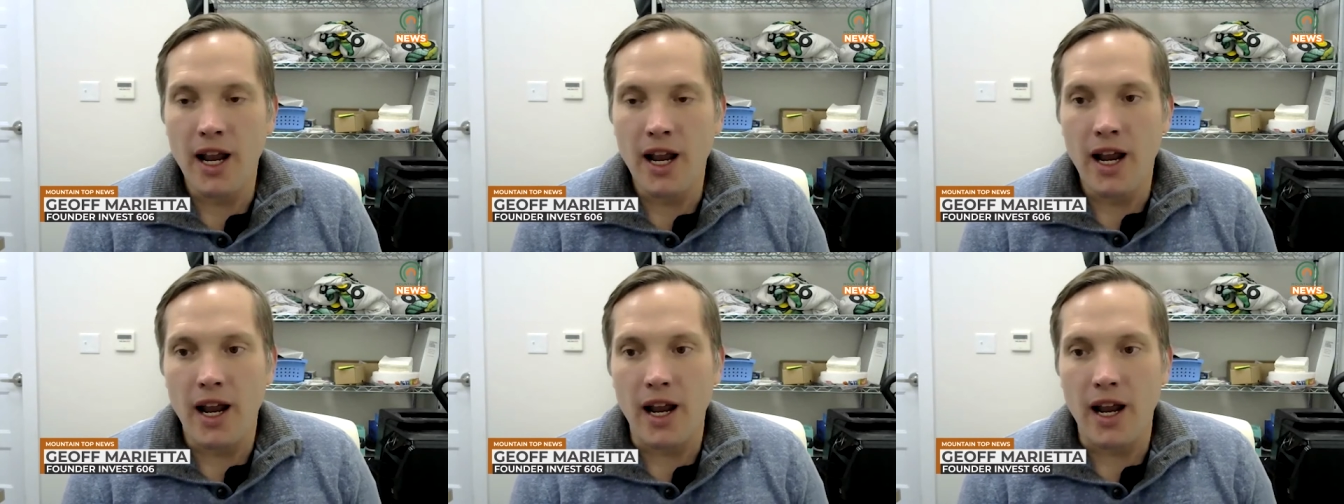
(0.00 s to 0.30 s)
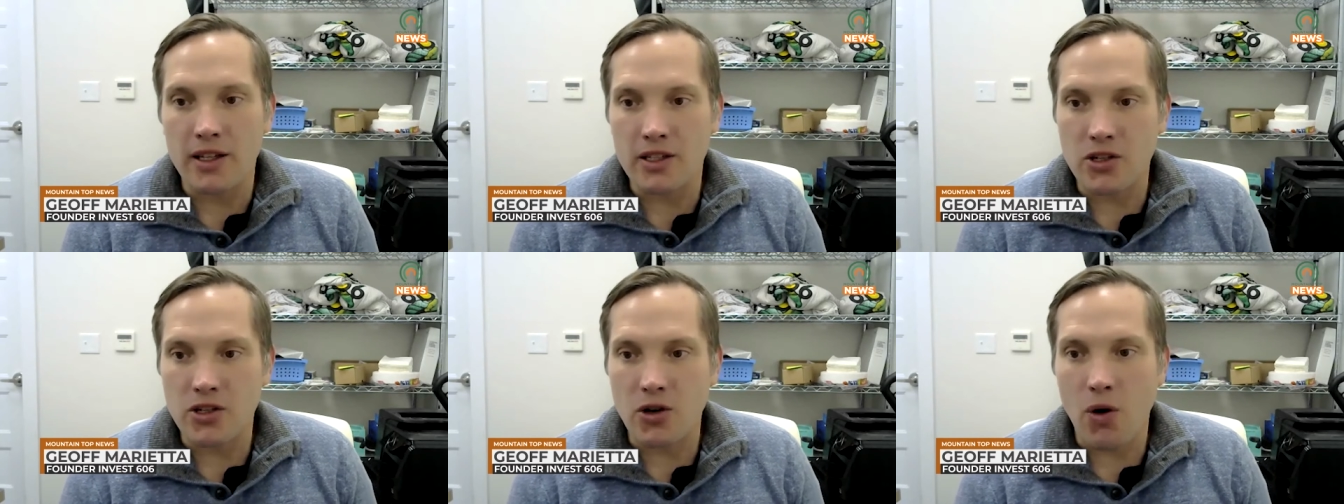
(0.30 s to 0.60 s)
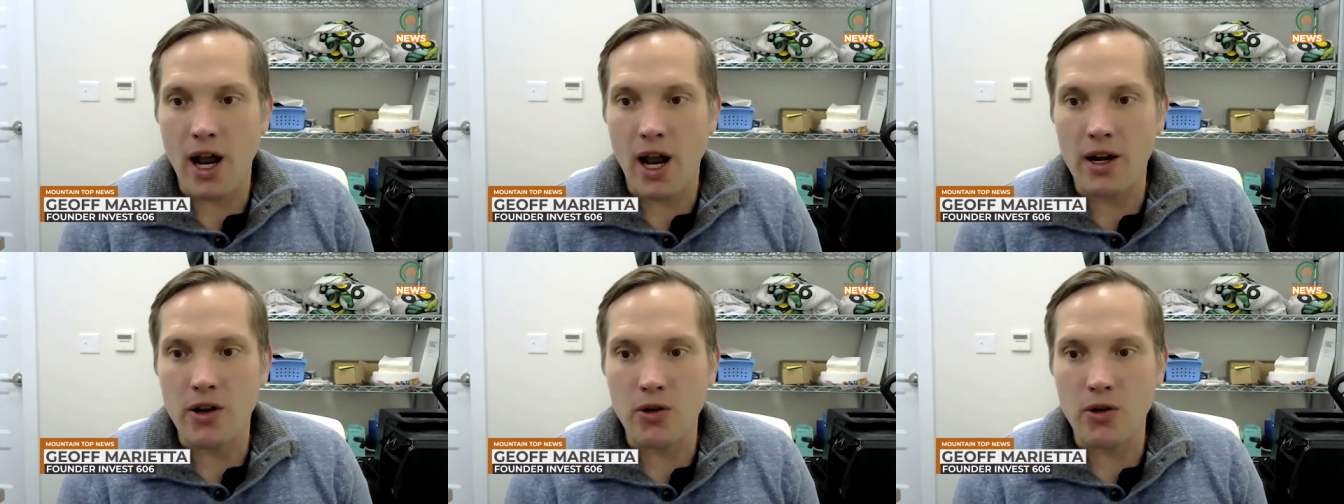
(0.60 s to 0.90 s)
and so
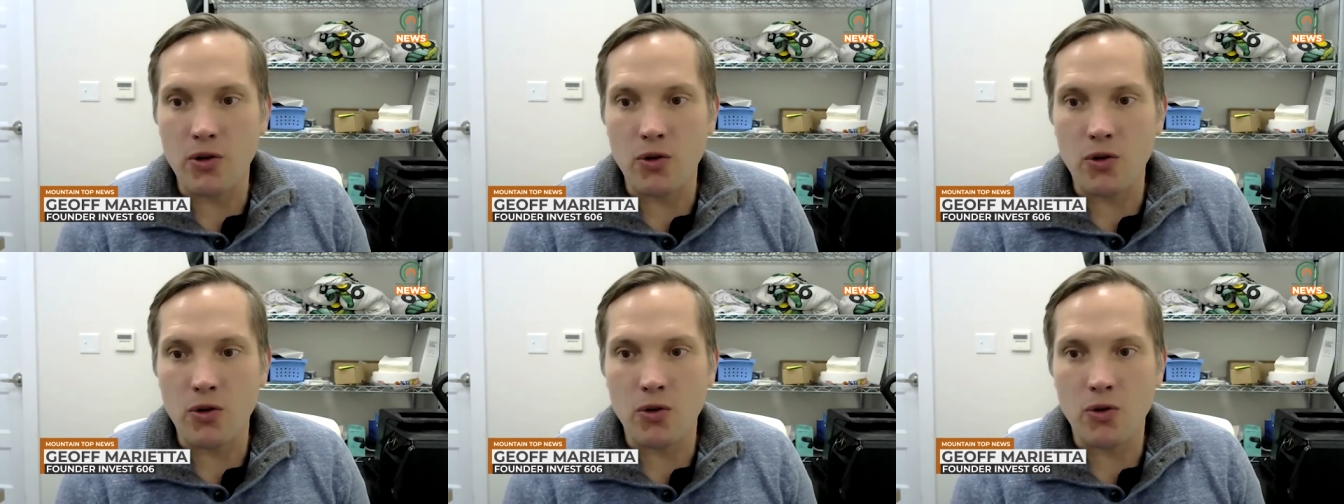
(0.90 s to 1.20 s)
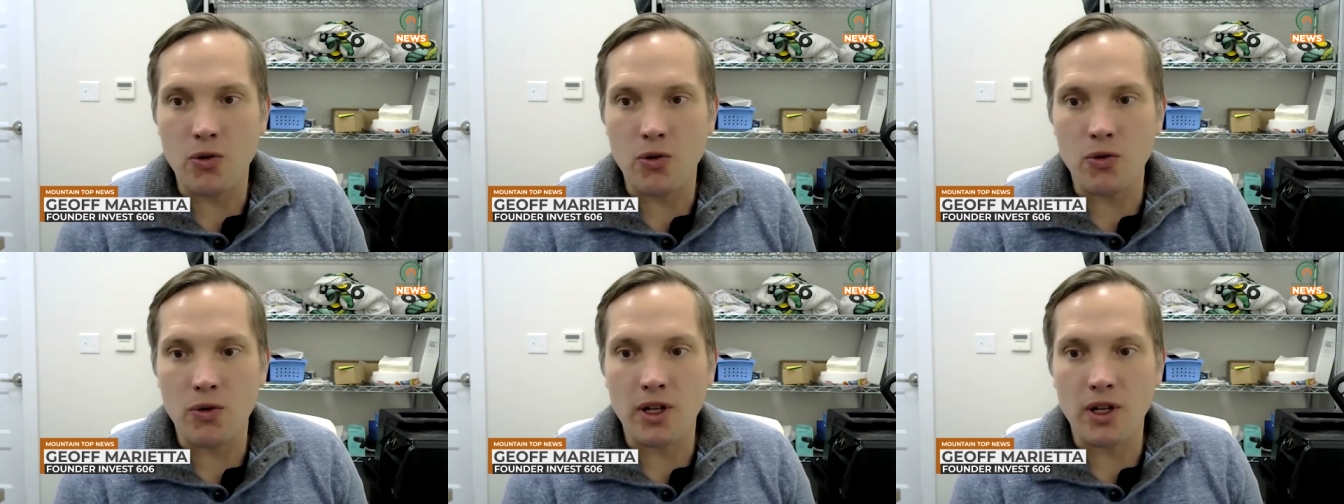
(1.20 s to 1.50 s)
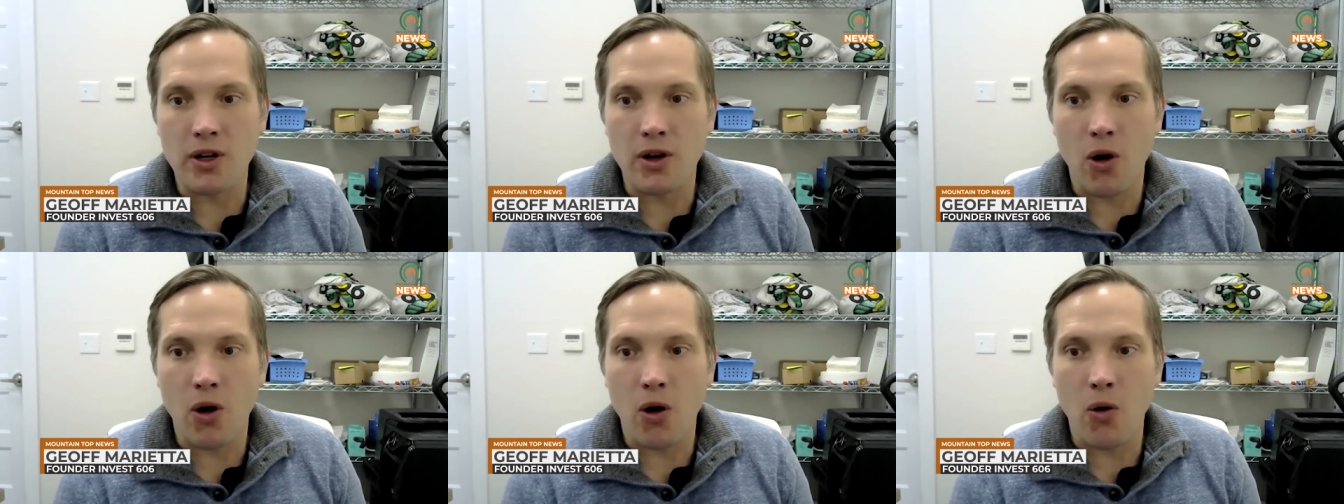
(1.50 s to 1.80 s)
I knew, you
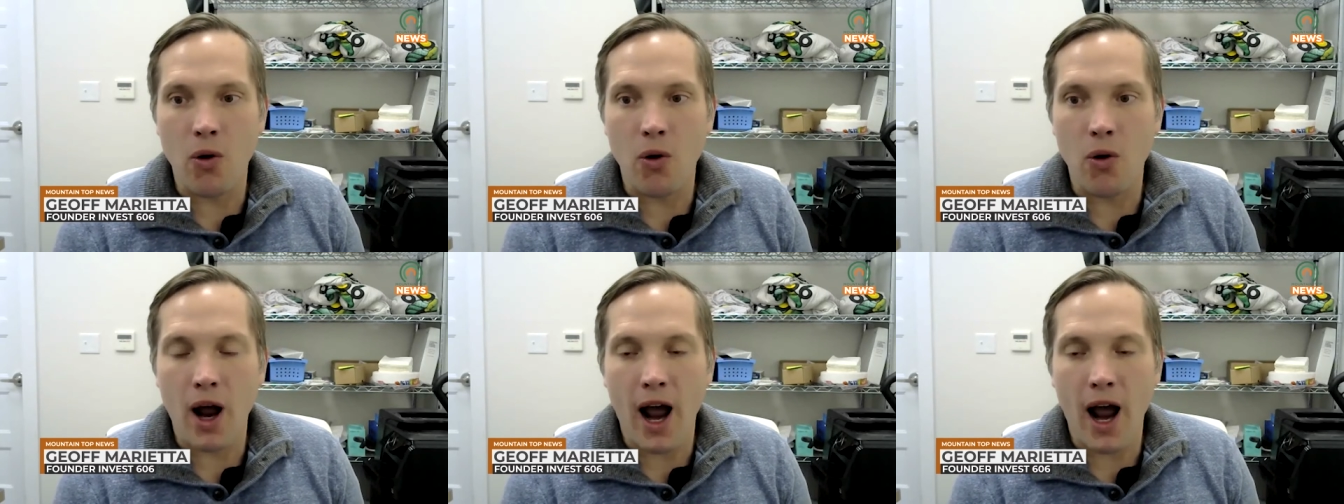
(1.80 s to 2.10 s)
know,